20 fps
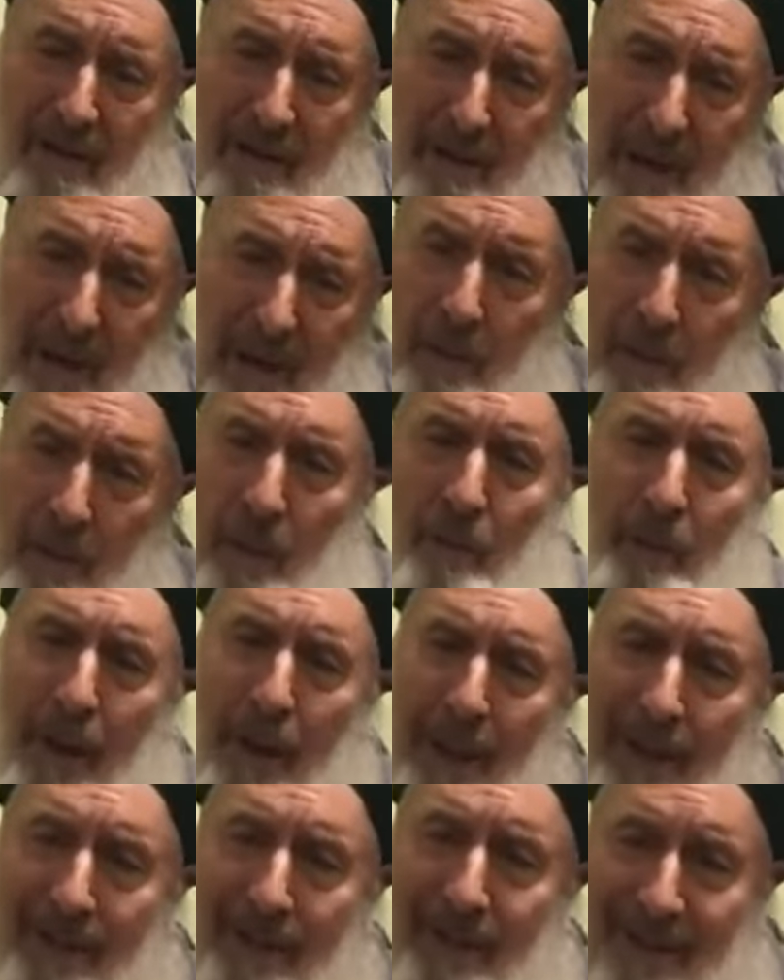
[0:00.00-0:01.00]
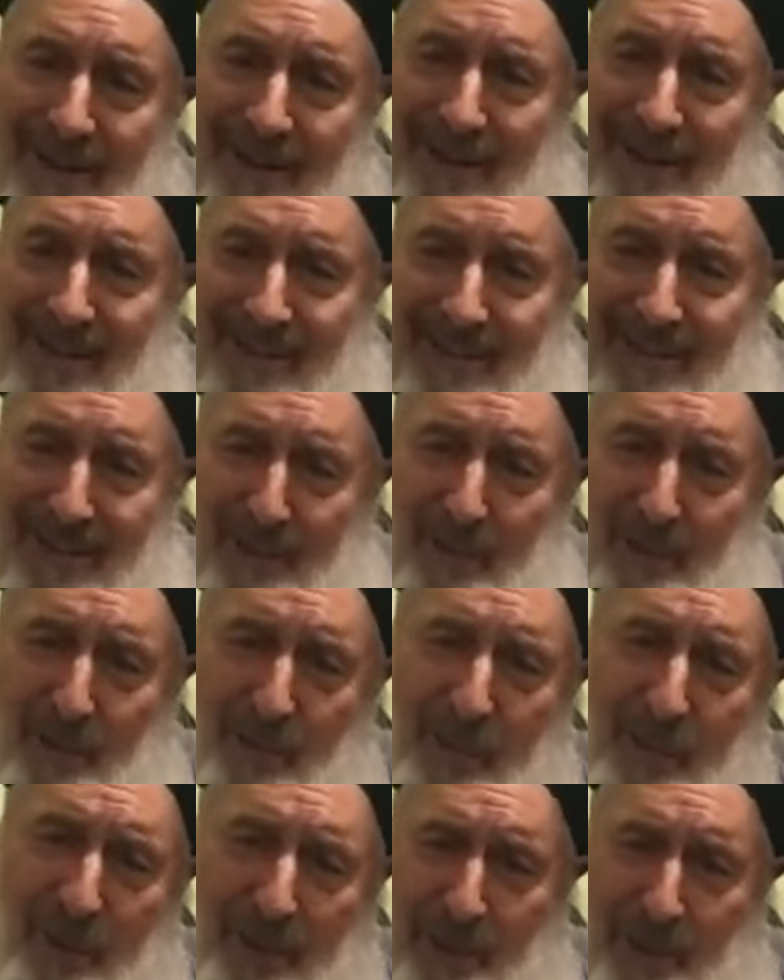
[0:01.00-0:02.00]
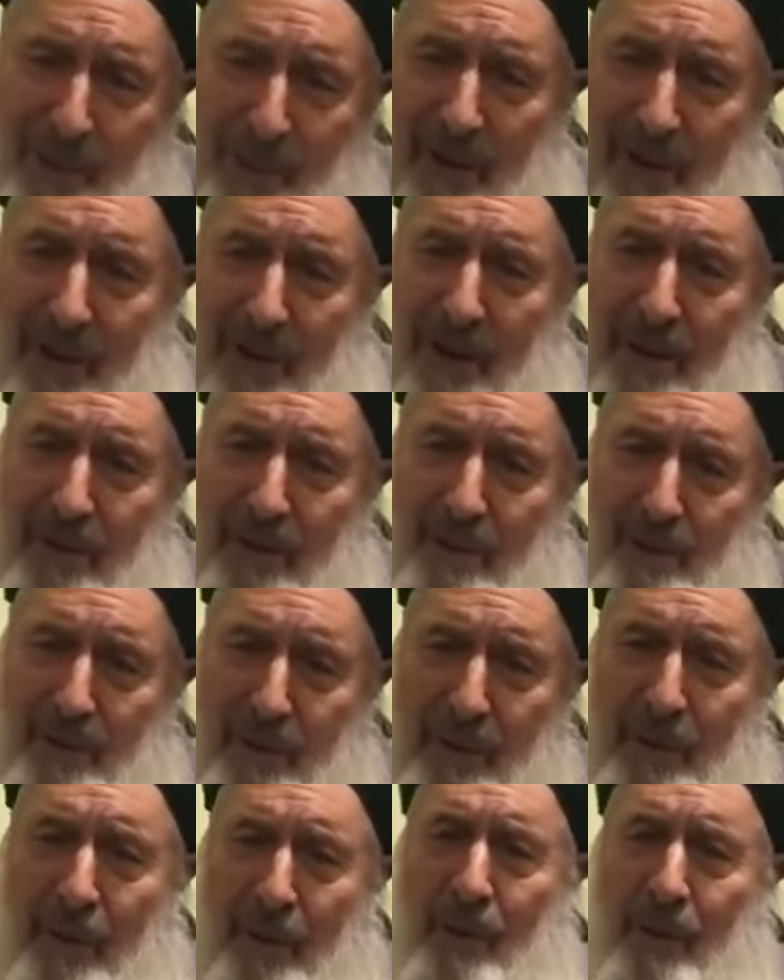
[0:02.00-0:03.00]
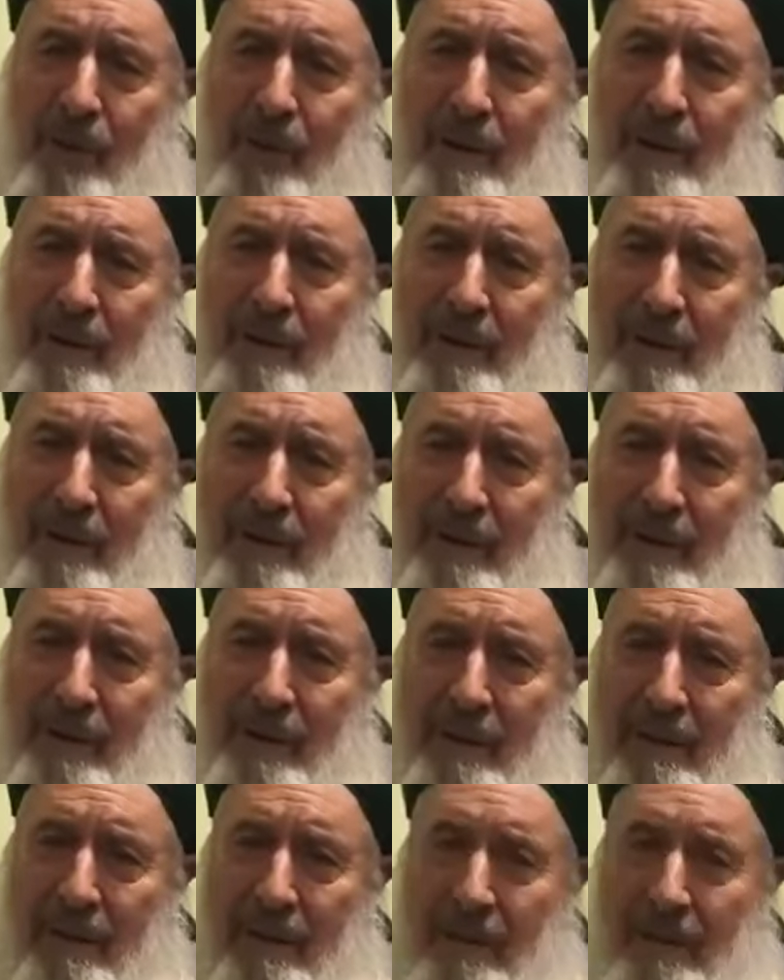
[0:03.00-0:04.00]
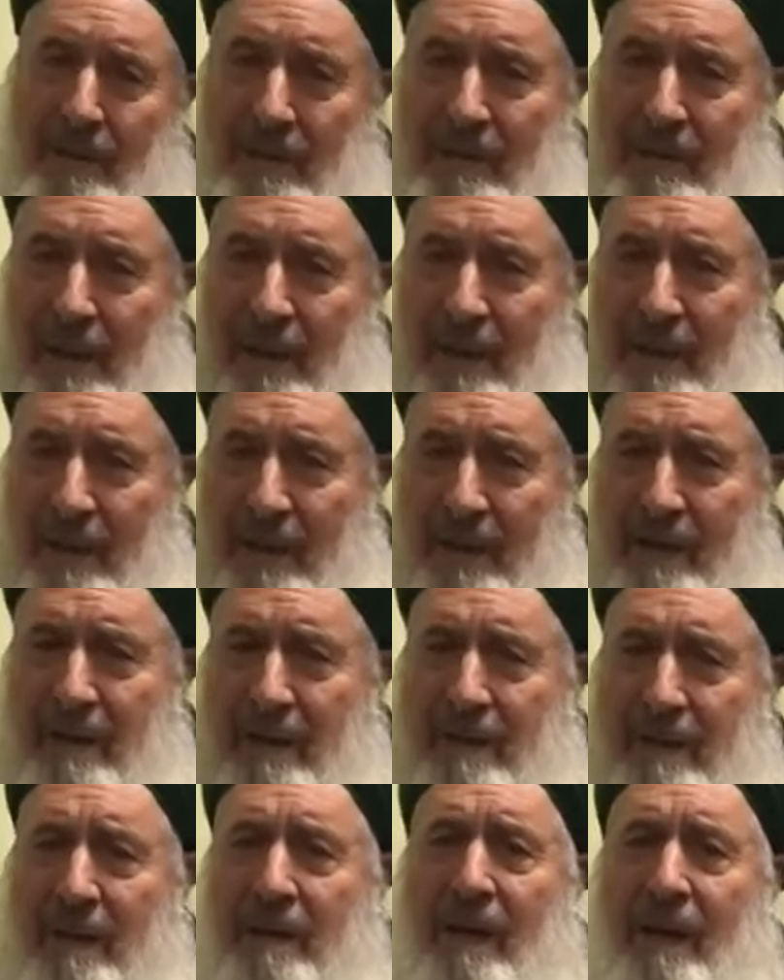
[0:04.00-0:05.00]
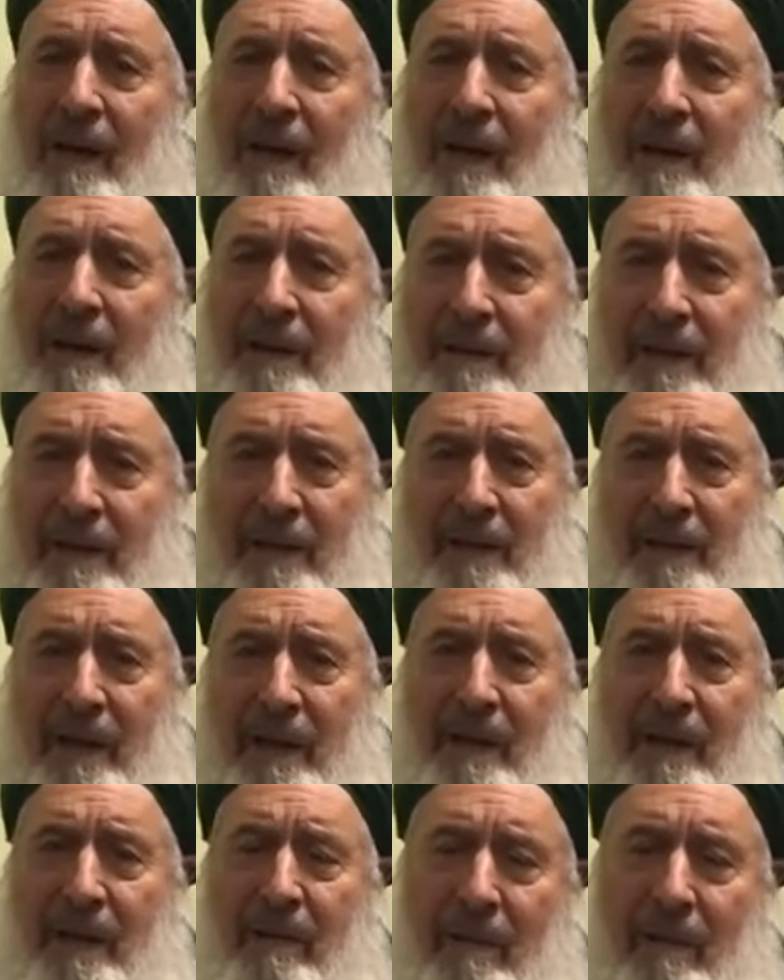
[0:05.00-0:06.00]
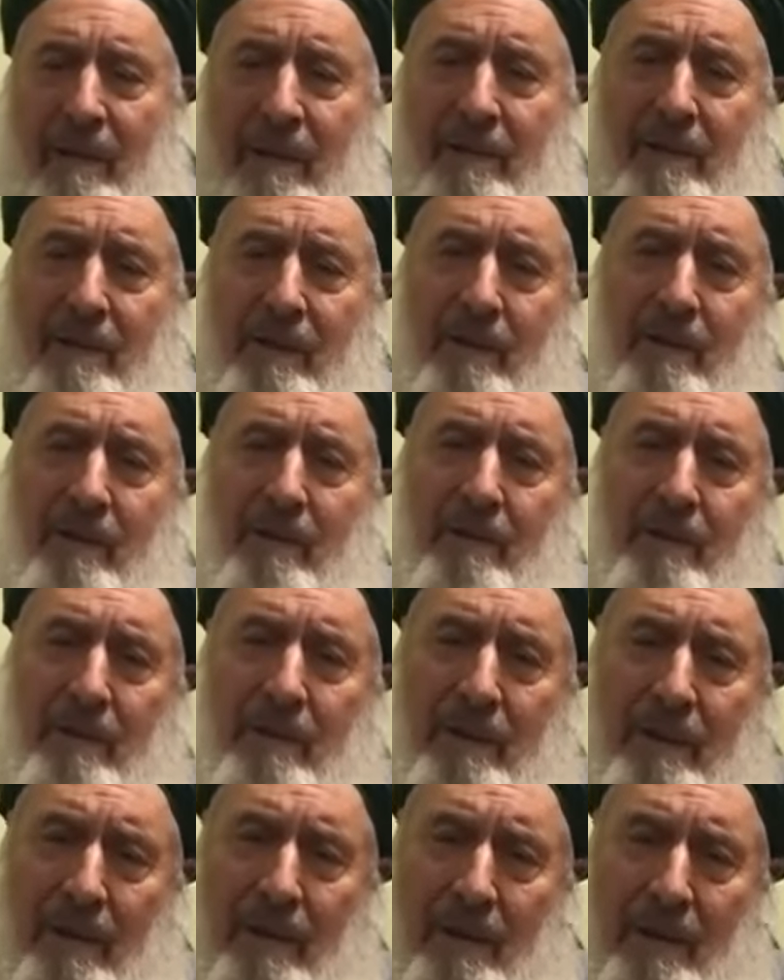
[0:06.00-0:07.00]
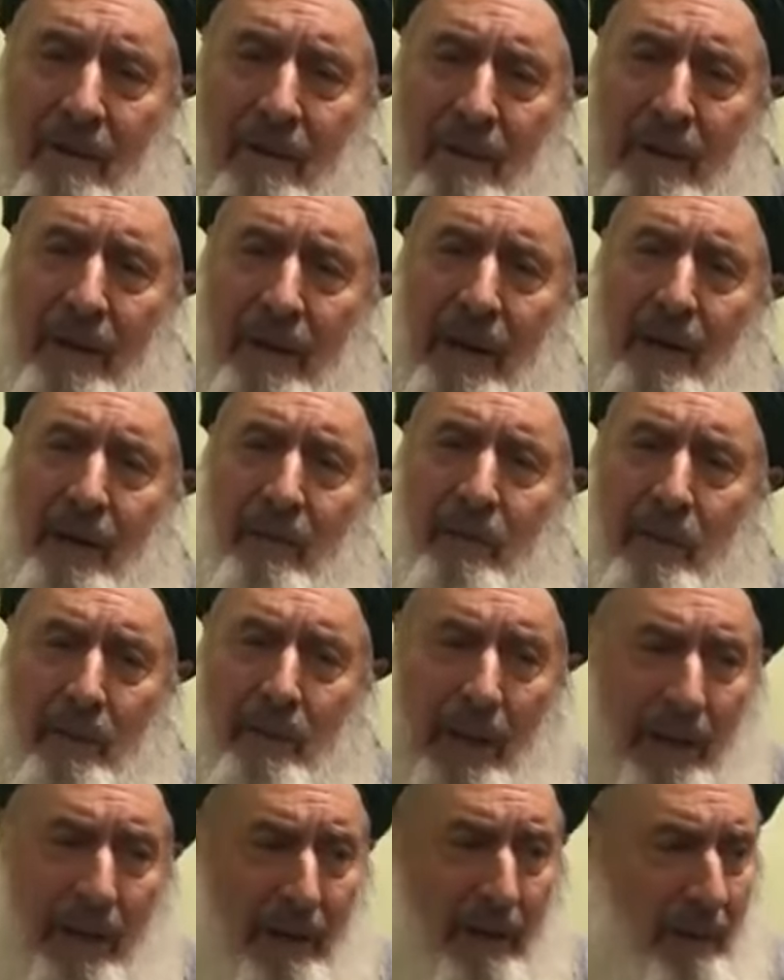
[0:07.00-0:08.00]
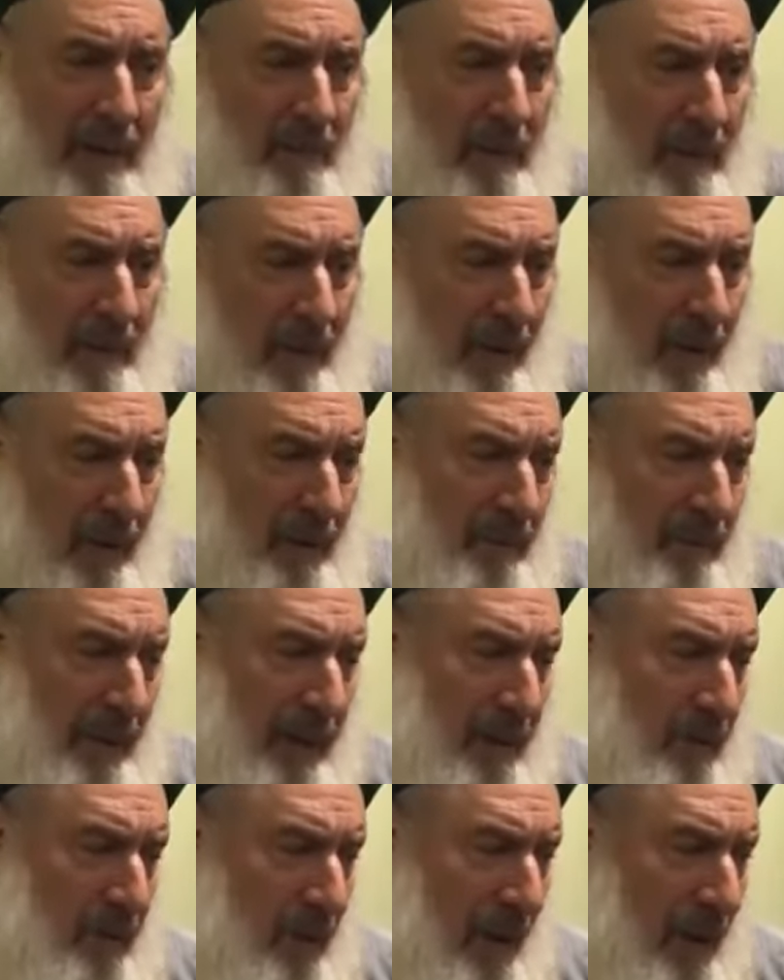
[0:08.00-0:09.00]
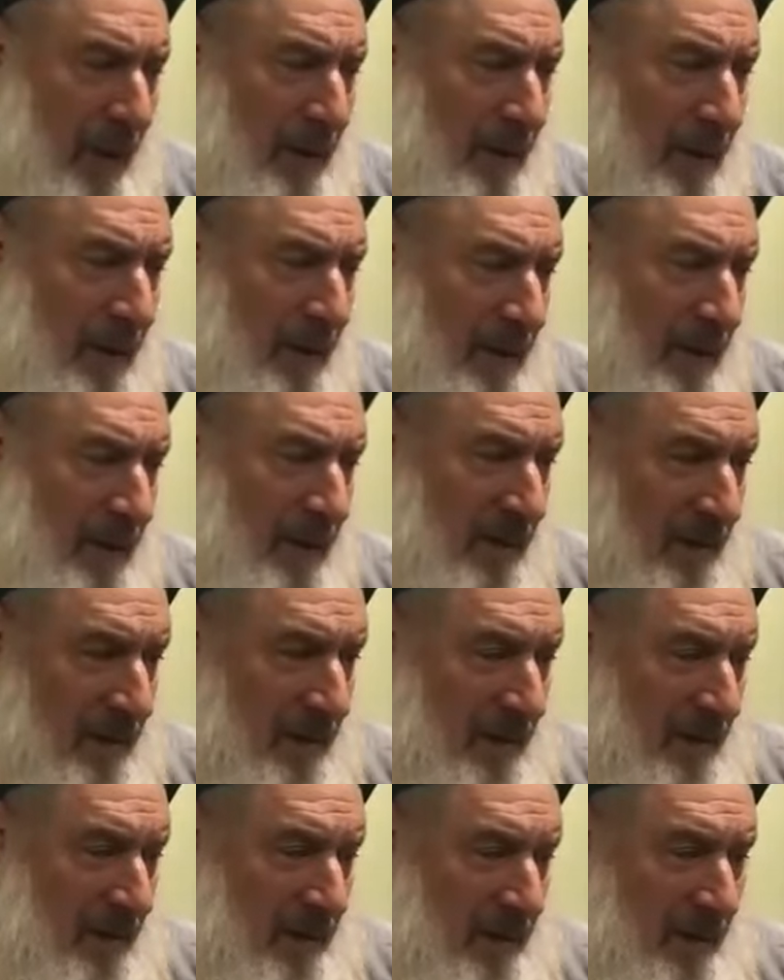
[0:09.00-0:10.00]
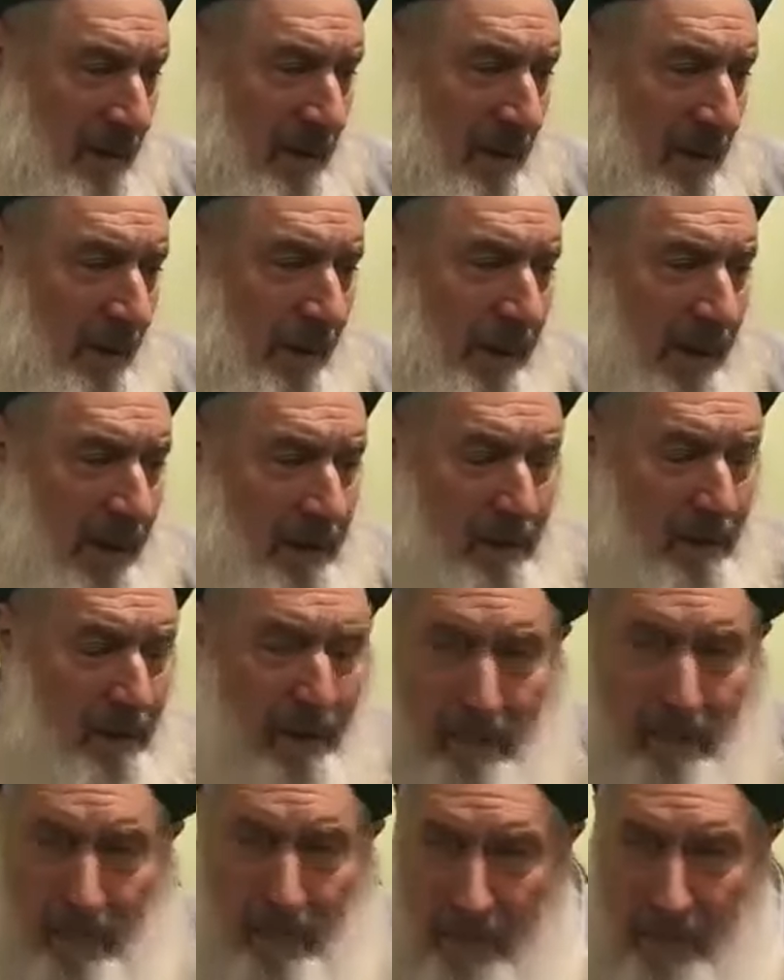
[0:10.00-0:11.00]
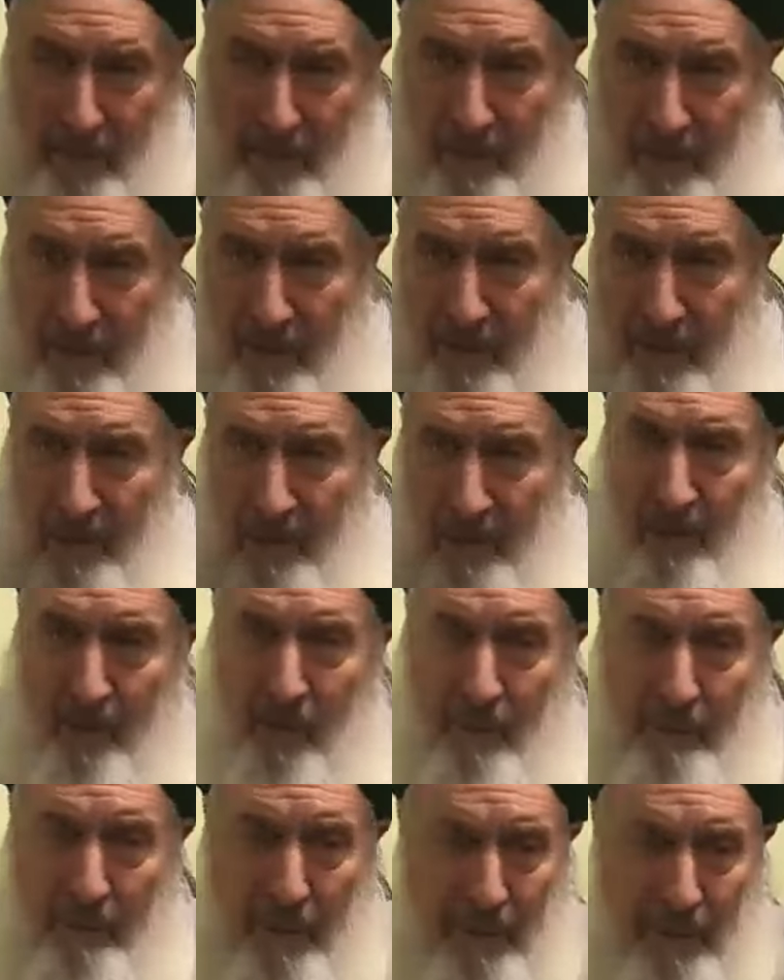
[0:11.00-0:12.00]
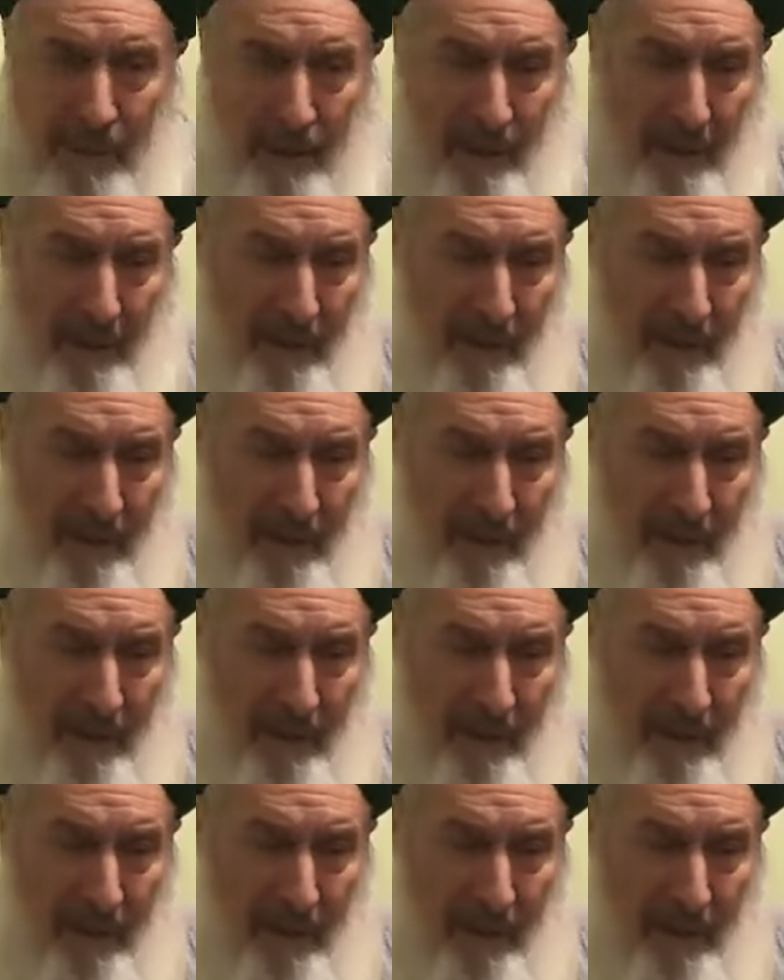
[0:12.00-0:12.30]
Rabbul Bait that you put through our hearts, to you. They say, Inna Lillah, Inna Ilayhi Raji'un. We came from Allah and we're going back to Allah. We're asking to go back.